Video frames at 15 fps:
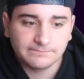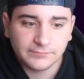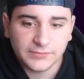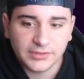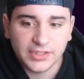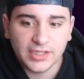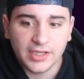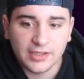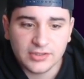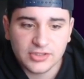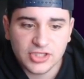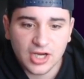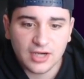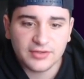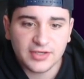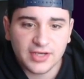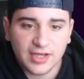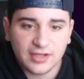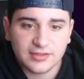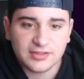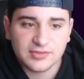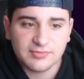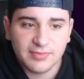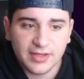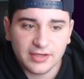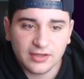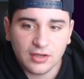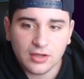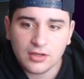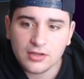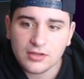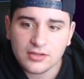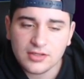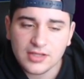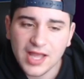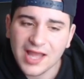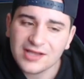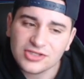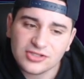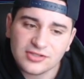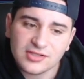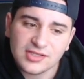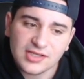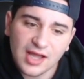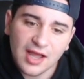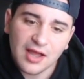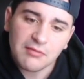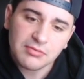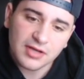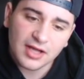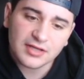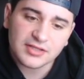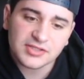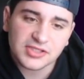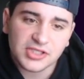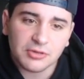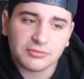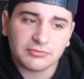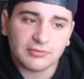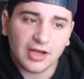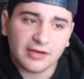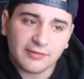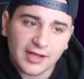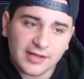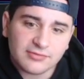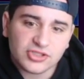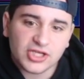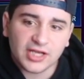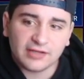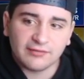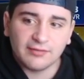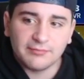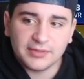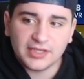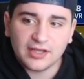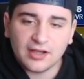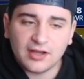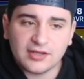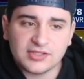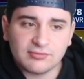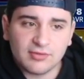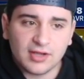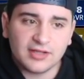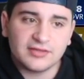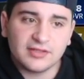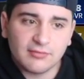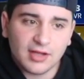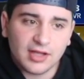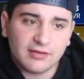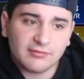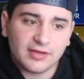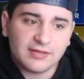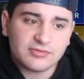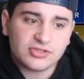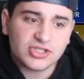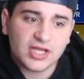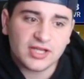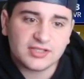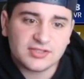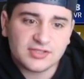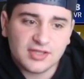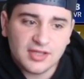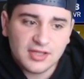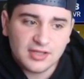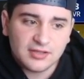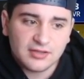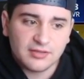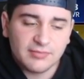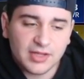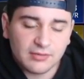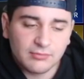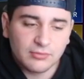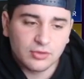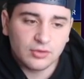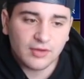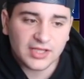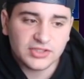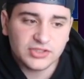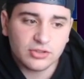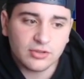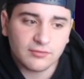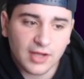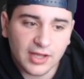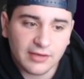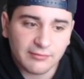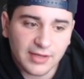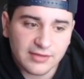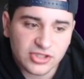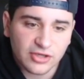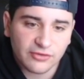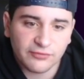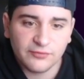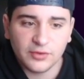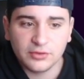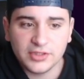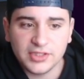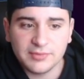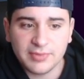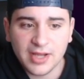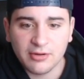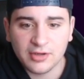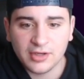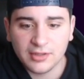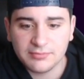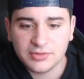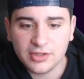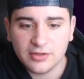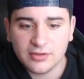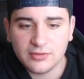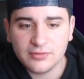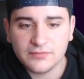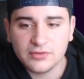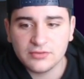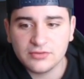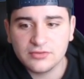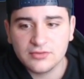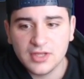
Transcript: yeah, Jonathan Ogden's better. Uh, actually, I would honestly go with Ryan Ramczyk. I'm being honest. I think Ryan Ramczyk's the better move. I do have Ryan Ramczyk fully powered up though. If you